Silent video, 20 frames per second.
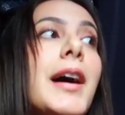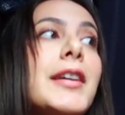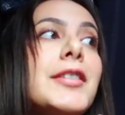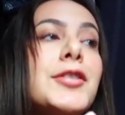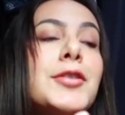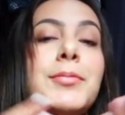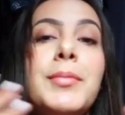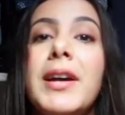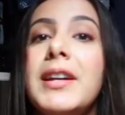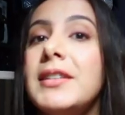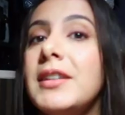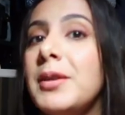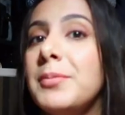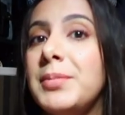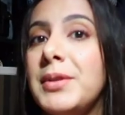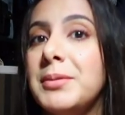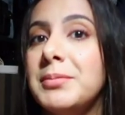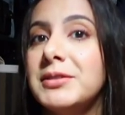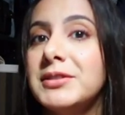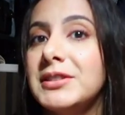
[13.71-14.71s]
you might not
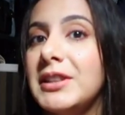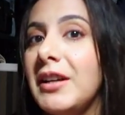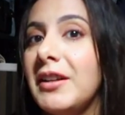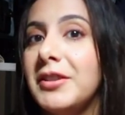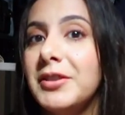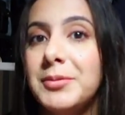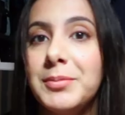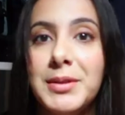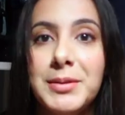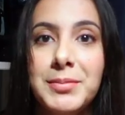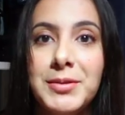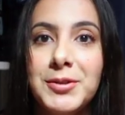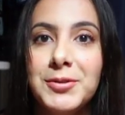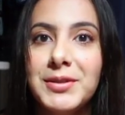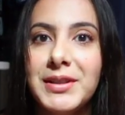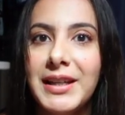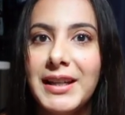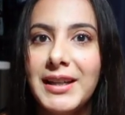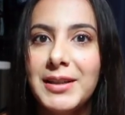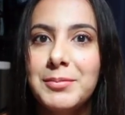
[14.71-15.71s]
be able to tell, or maybe you
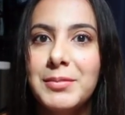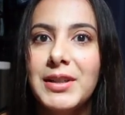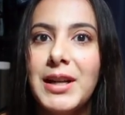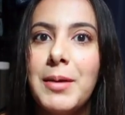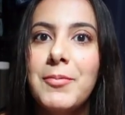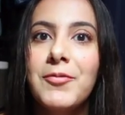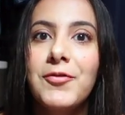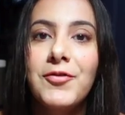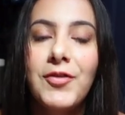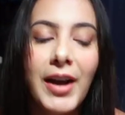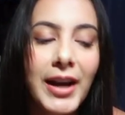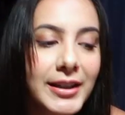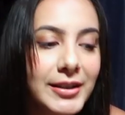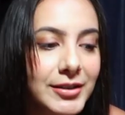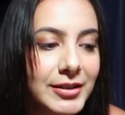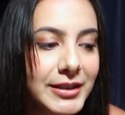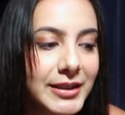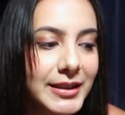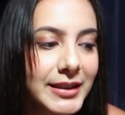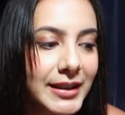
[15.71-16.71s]
can, but I'm
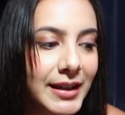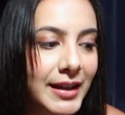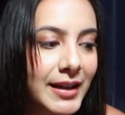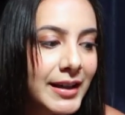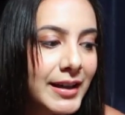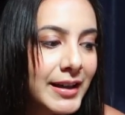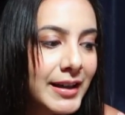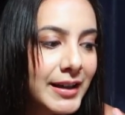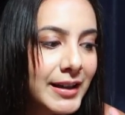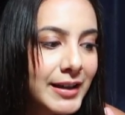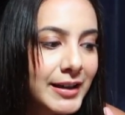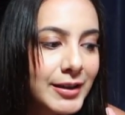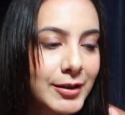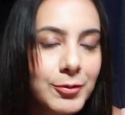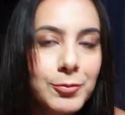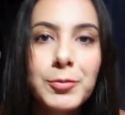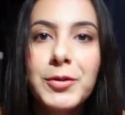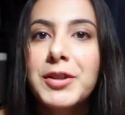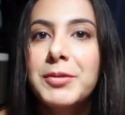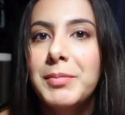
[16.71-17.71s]
finally
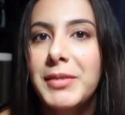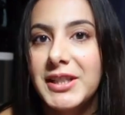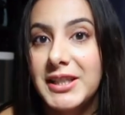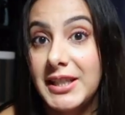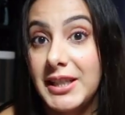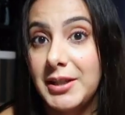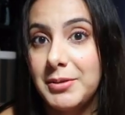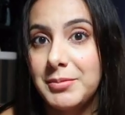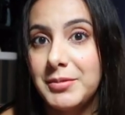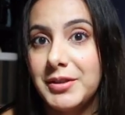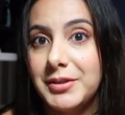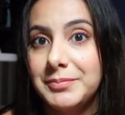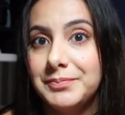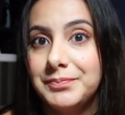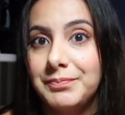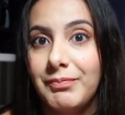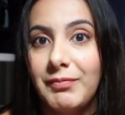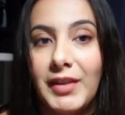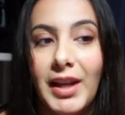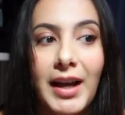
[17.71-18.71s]
with my camera.
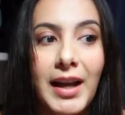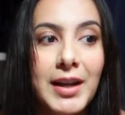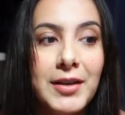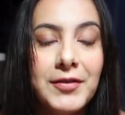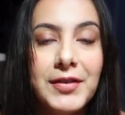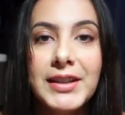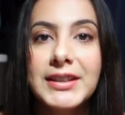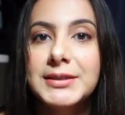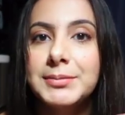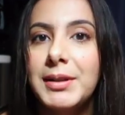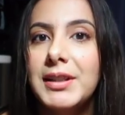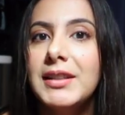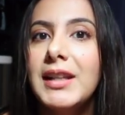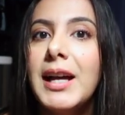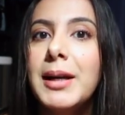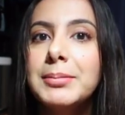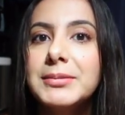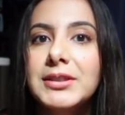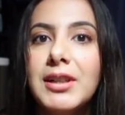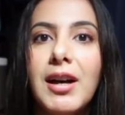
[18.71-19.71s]
I fixed my
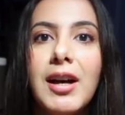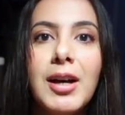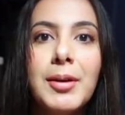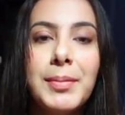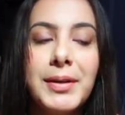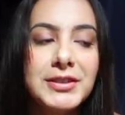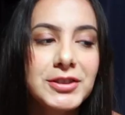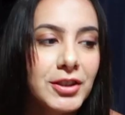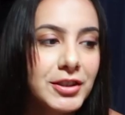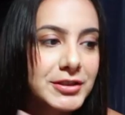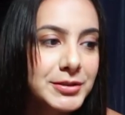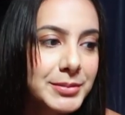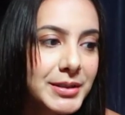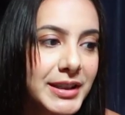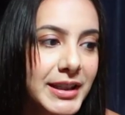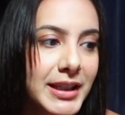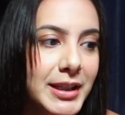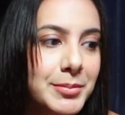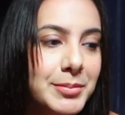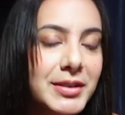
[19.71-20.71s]
laptop, I charged my
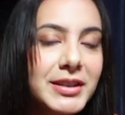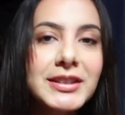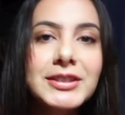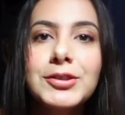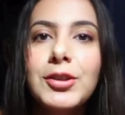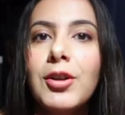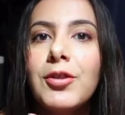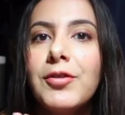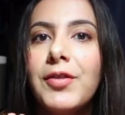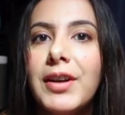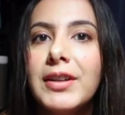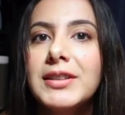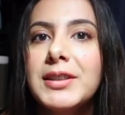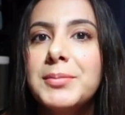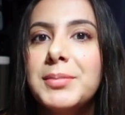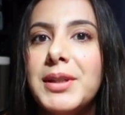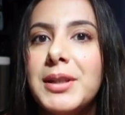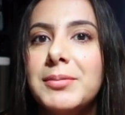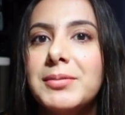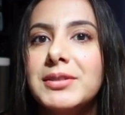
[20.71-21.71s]
camera, so I'll finally
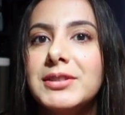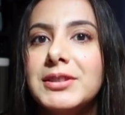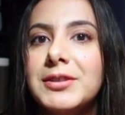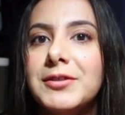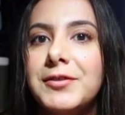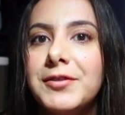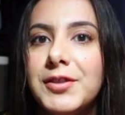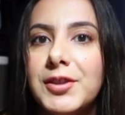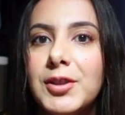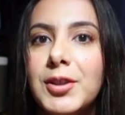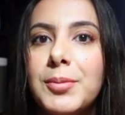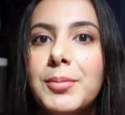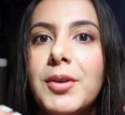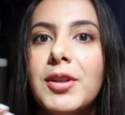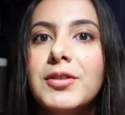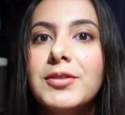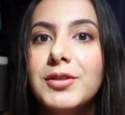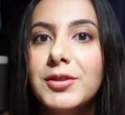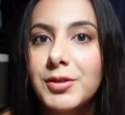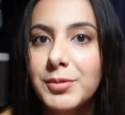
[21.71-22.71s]
be able to film
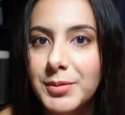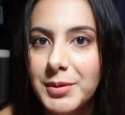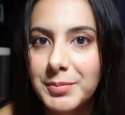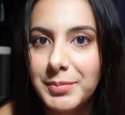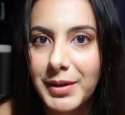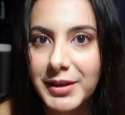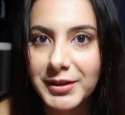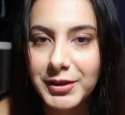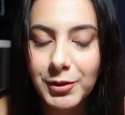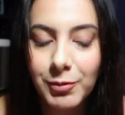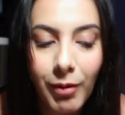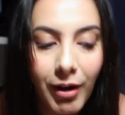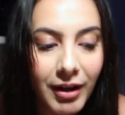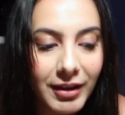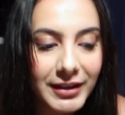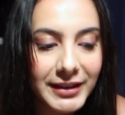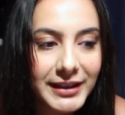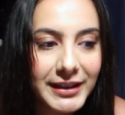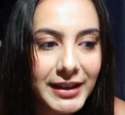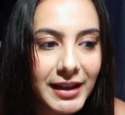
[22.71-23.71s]
a little bit better
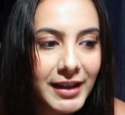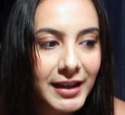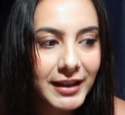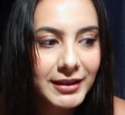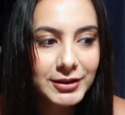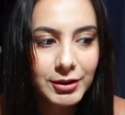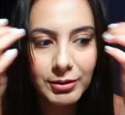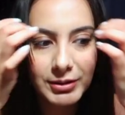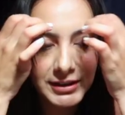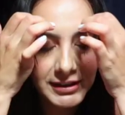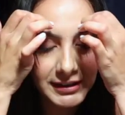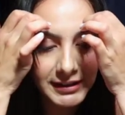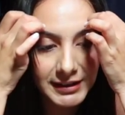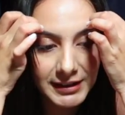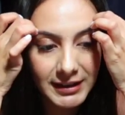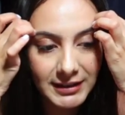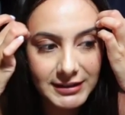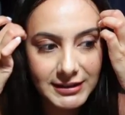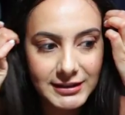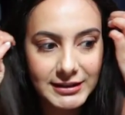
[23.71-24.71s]
quality. The only thing
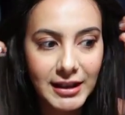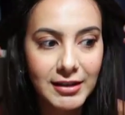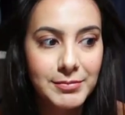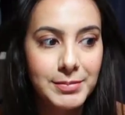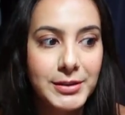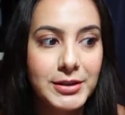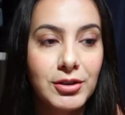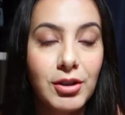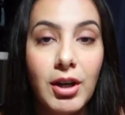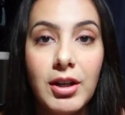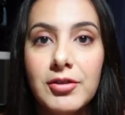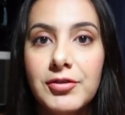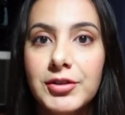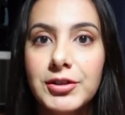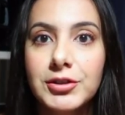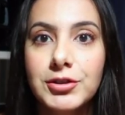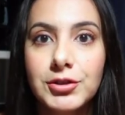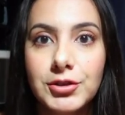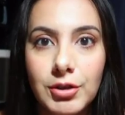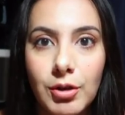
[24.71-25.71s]
is I've been gone
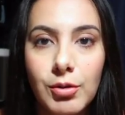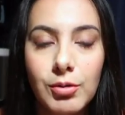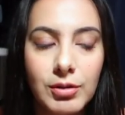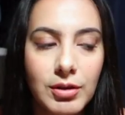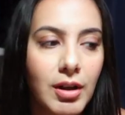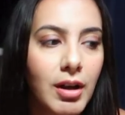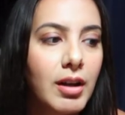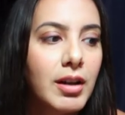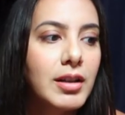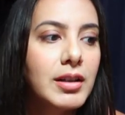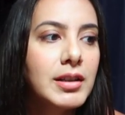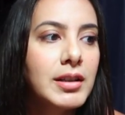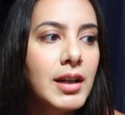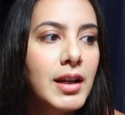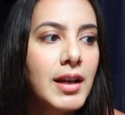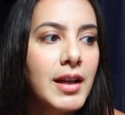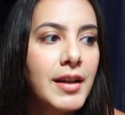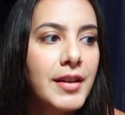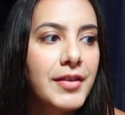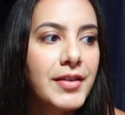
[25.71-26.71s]
for so long
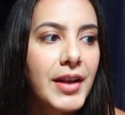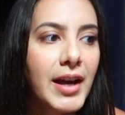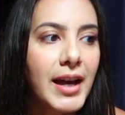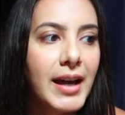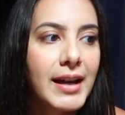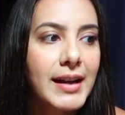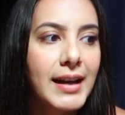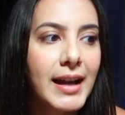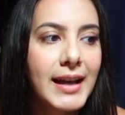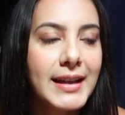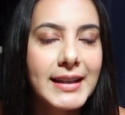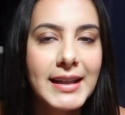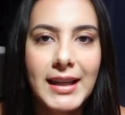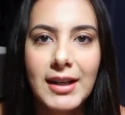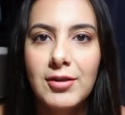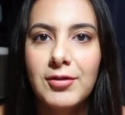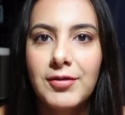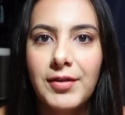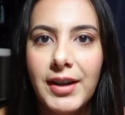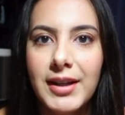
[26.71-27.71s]
that I
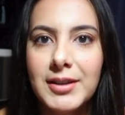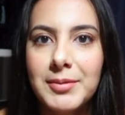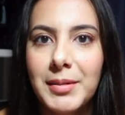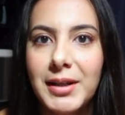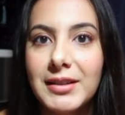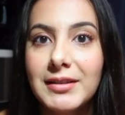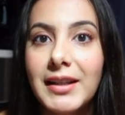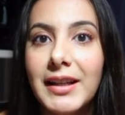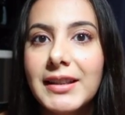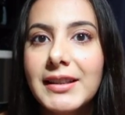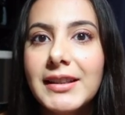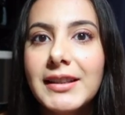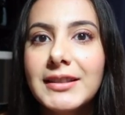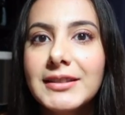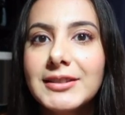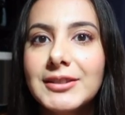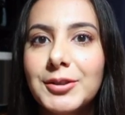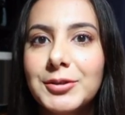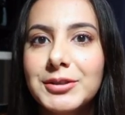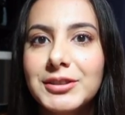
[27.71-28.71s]
can't find my
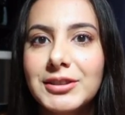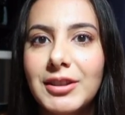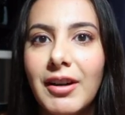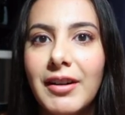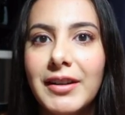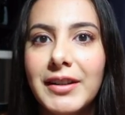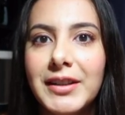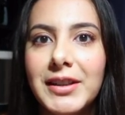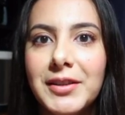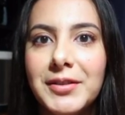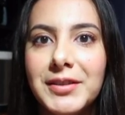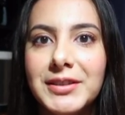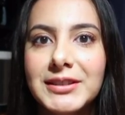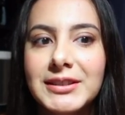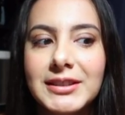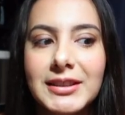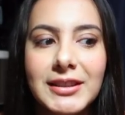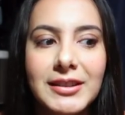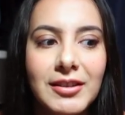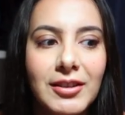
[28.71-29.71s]
lighting, so sorry if
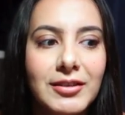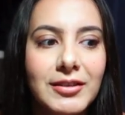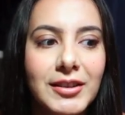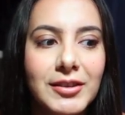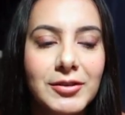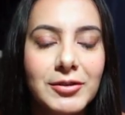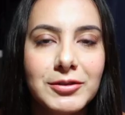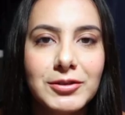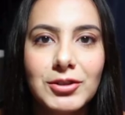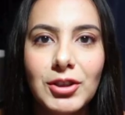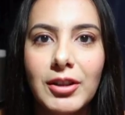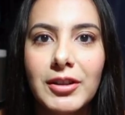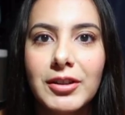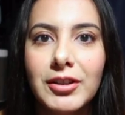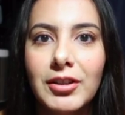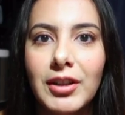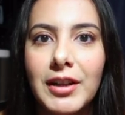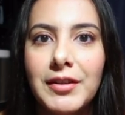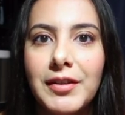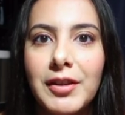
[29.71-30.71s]
it's like a little
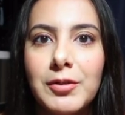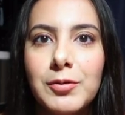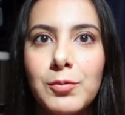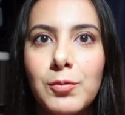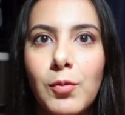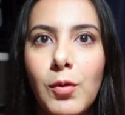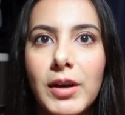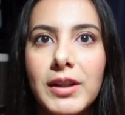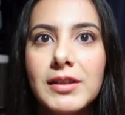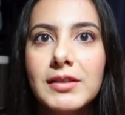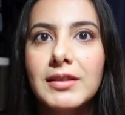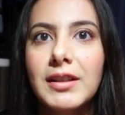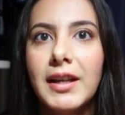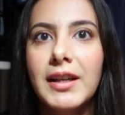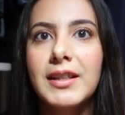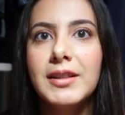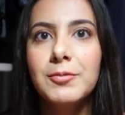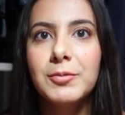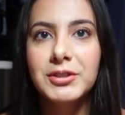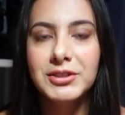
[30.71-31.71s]
darker. I found one
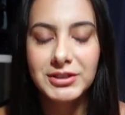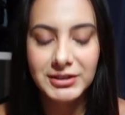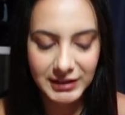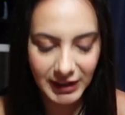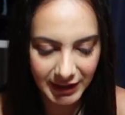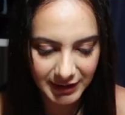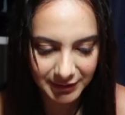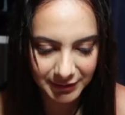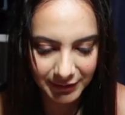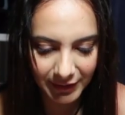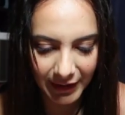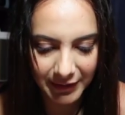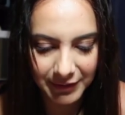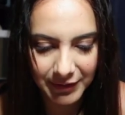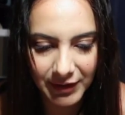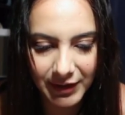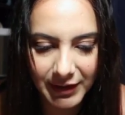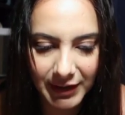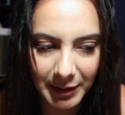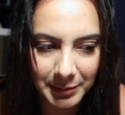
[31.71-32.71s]
light, which is kind of, I
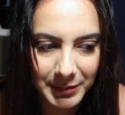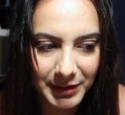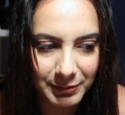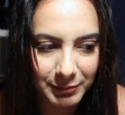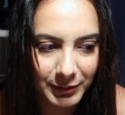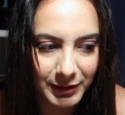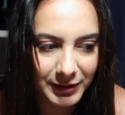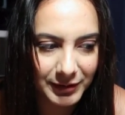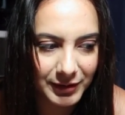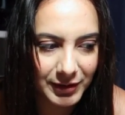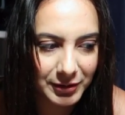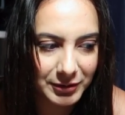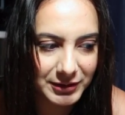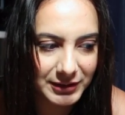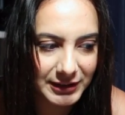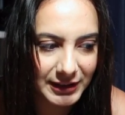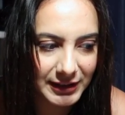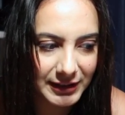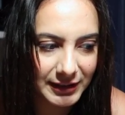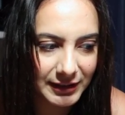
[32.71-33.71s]
feel like I'm in one of
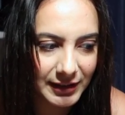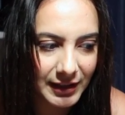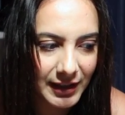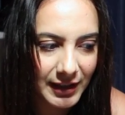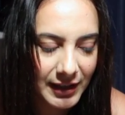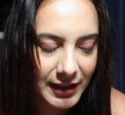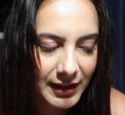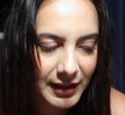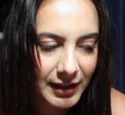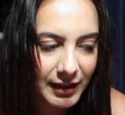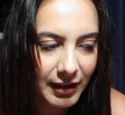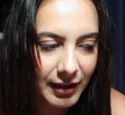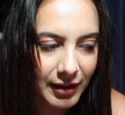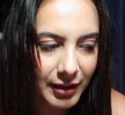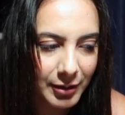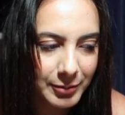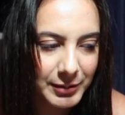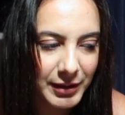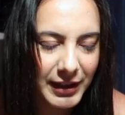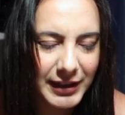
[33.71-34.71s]
those like,
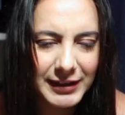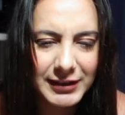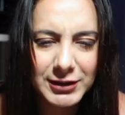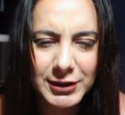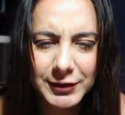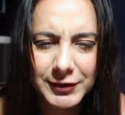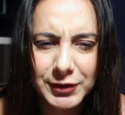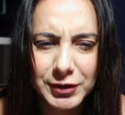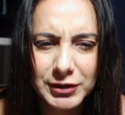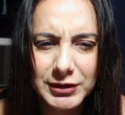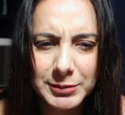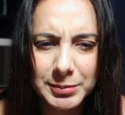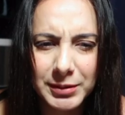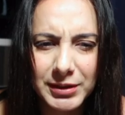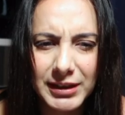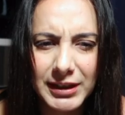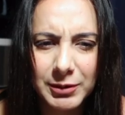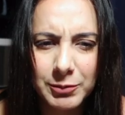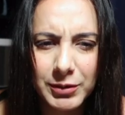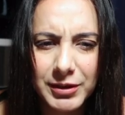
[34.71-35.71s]
not interviews, but
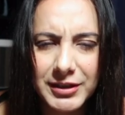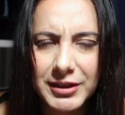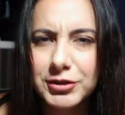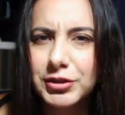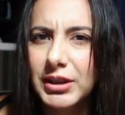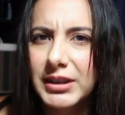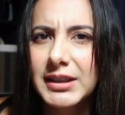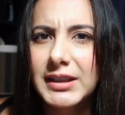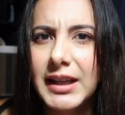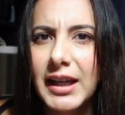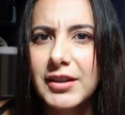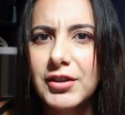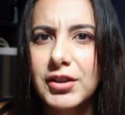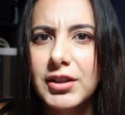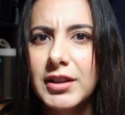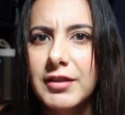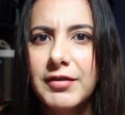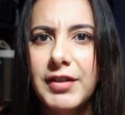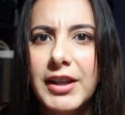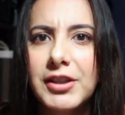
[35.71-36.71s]
like where they're trying to get your
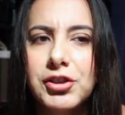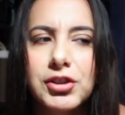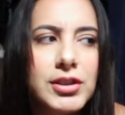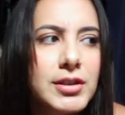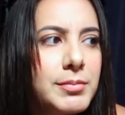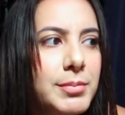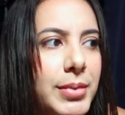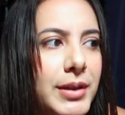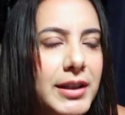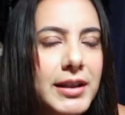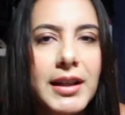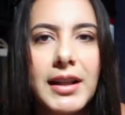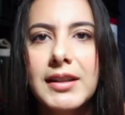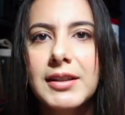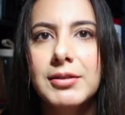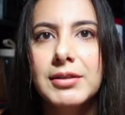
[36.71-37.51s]
confession, but